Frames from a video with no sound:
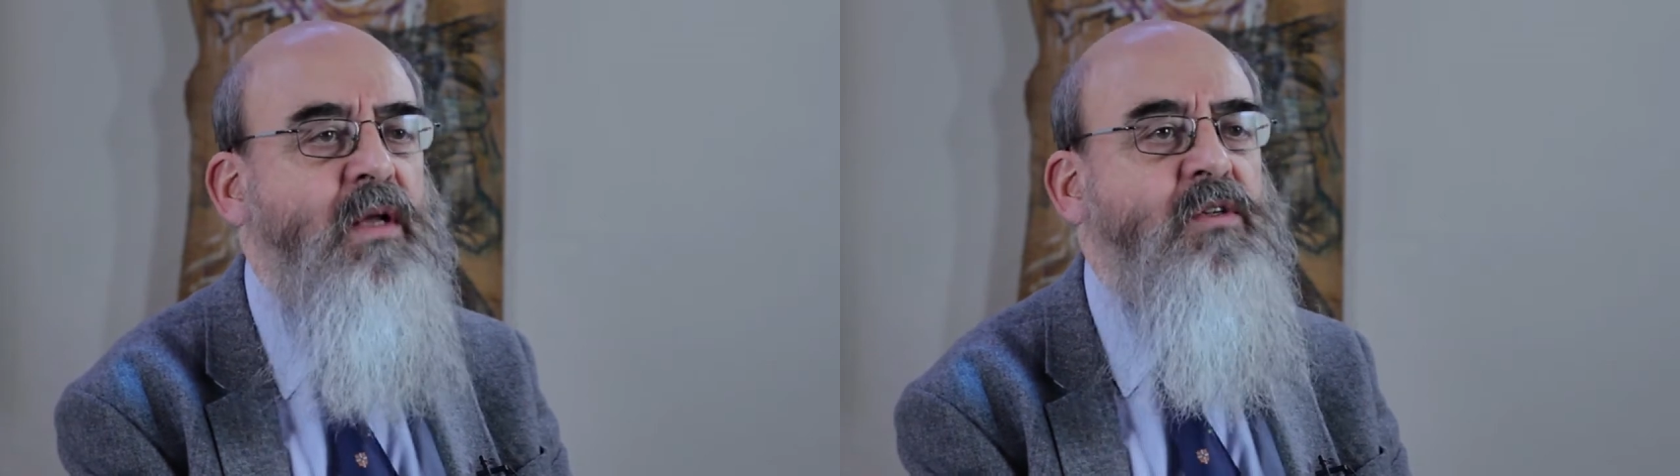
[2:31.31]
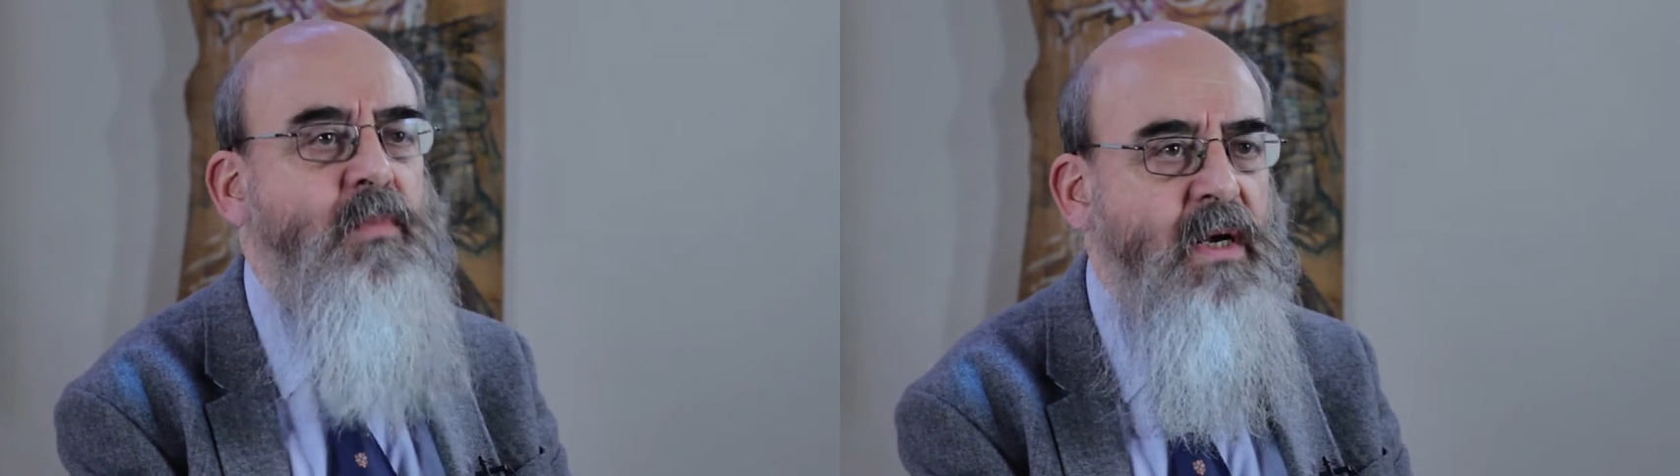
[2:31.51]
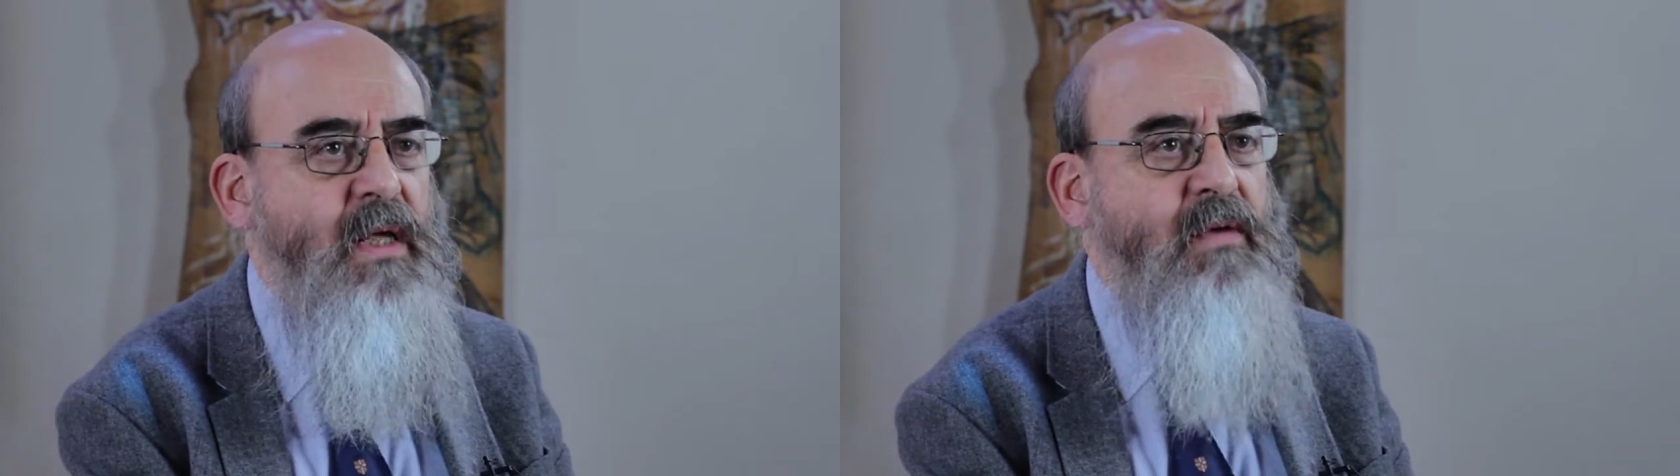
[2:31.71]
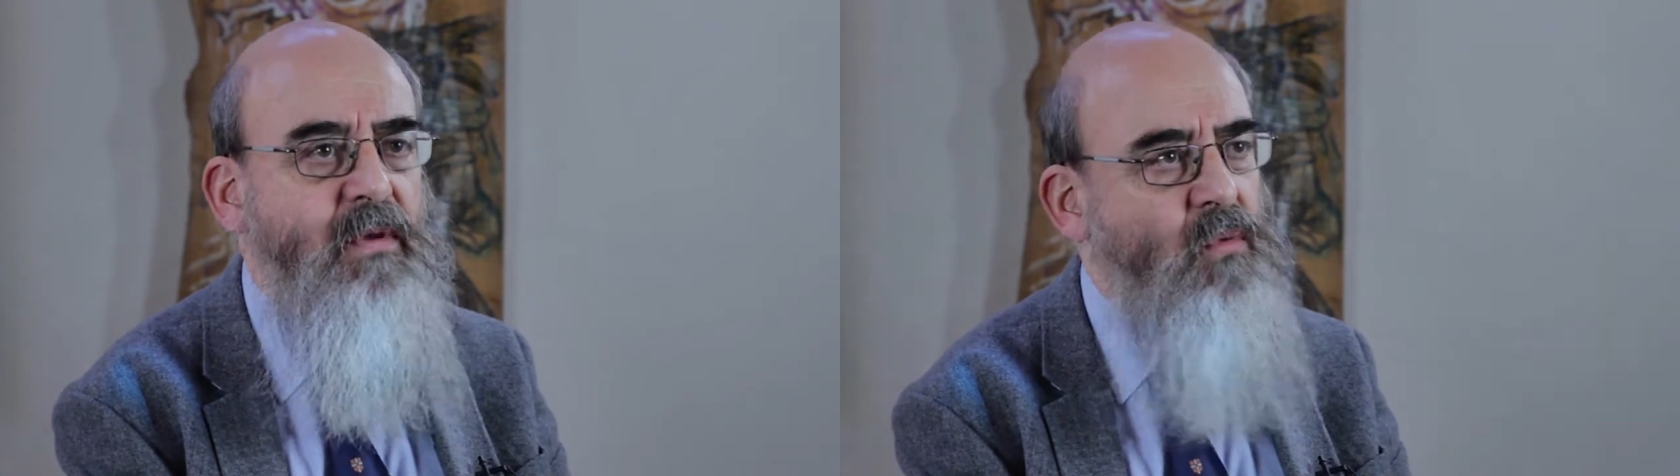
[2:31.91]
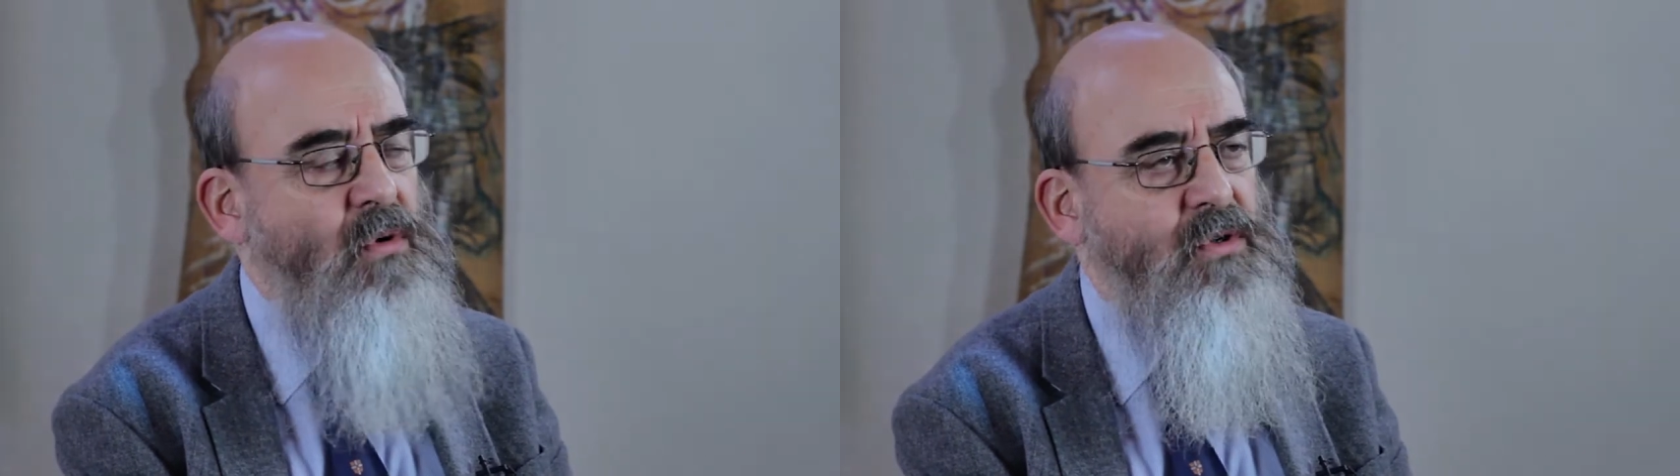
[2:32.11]
and to believe
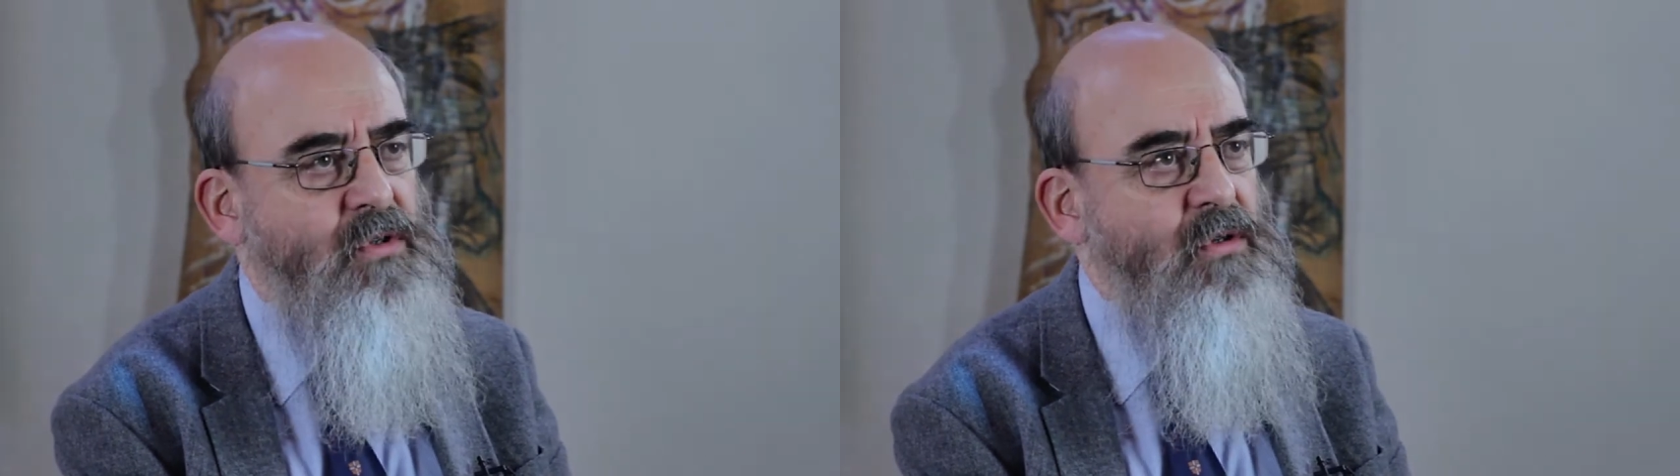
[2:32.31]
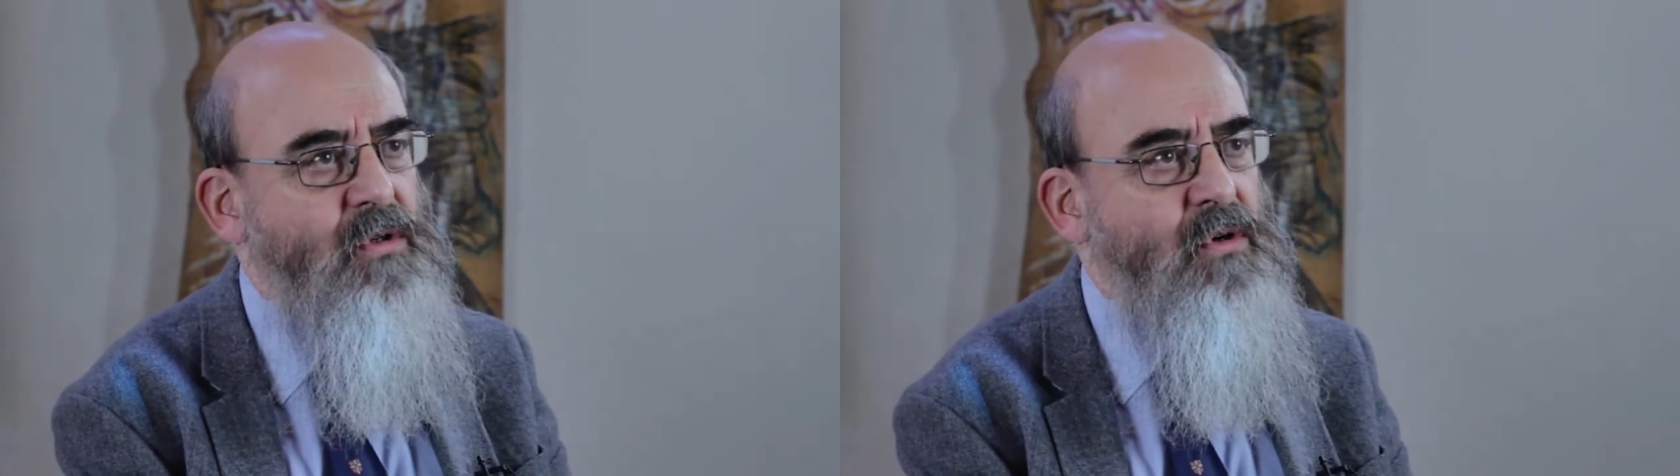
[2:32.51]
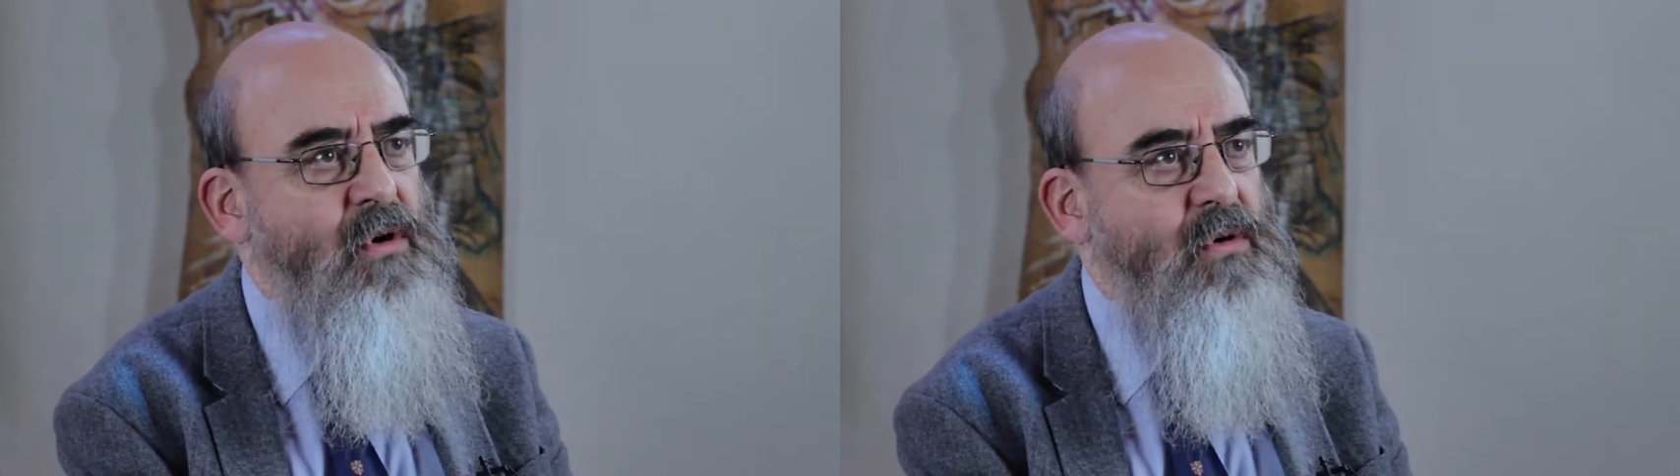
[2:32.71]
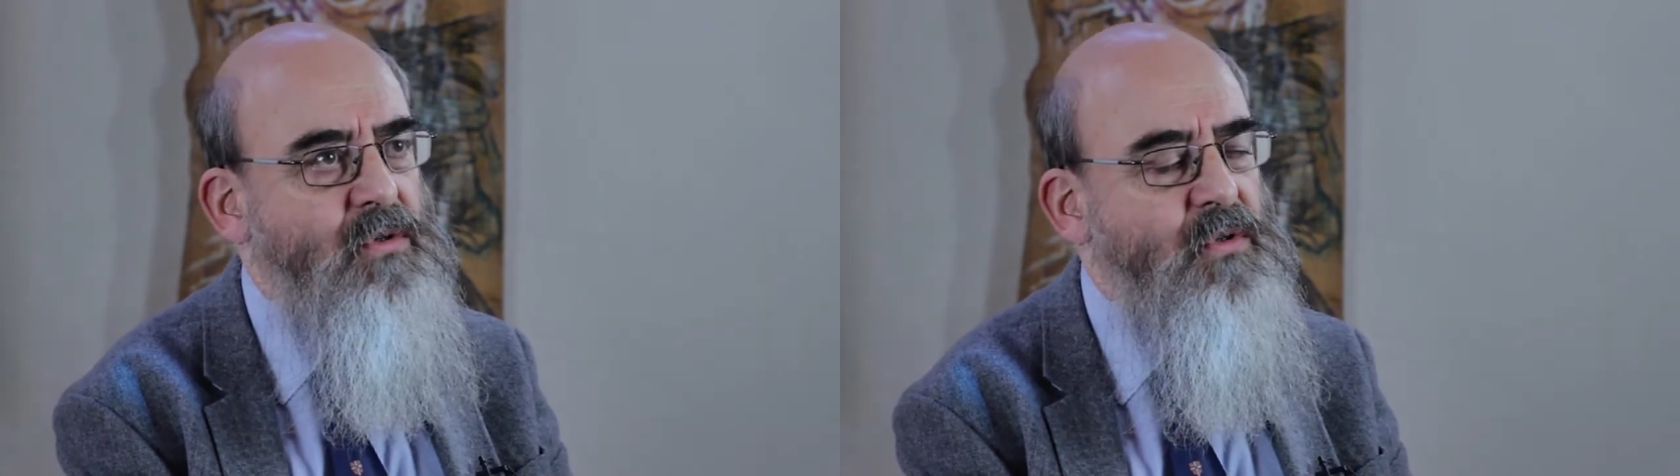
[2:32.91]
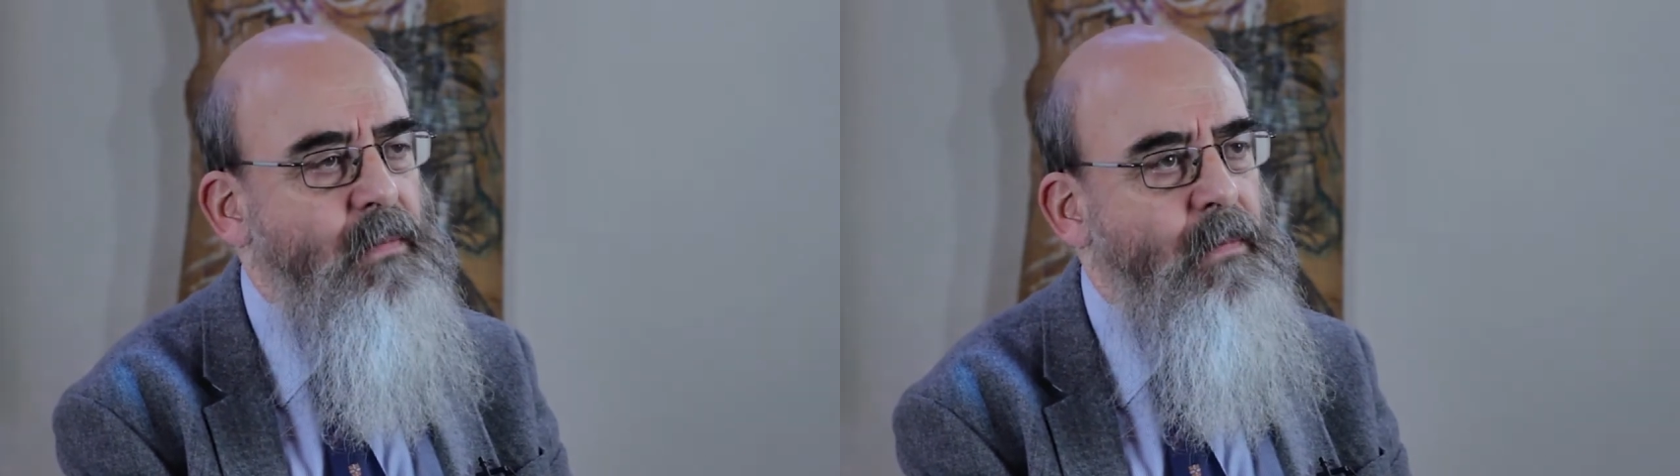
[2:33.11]
that war is a good
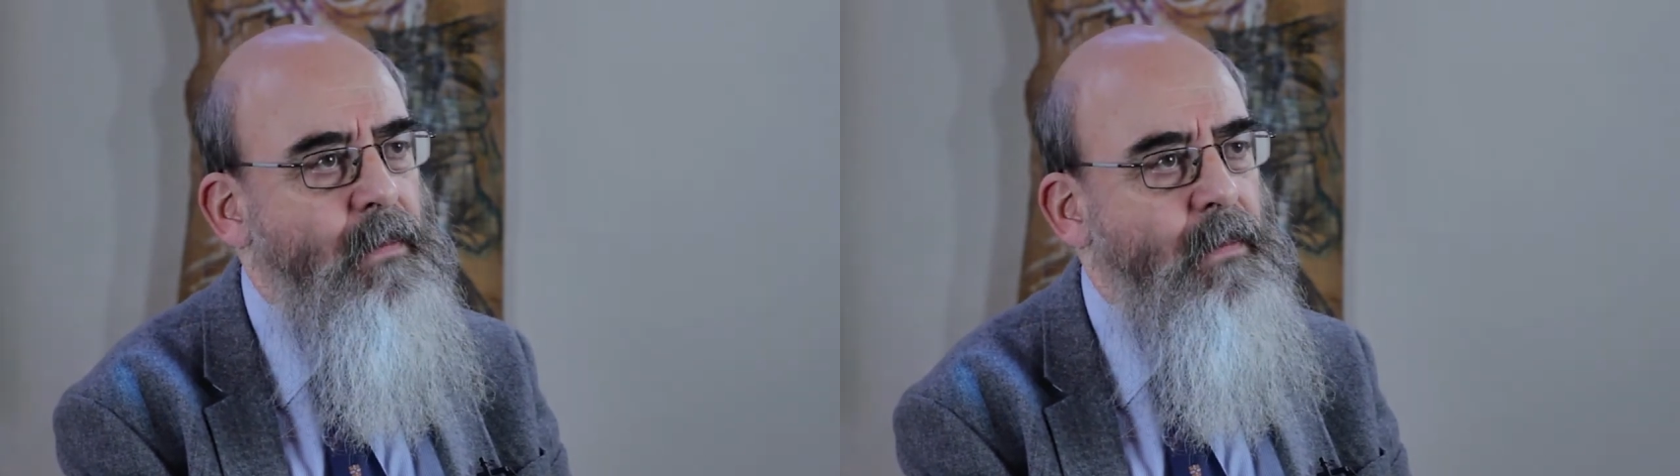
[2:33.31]
cause?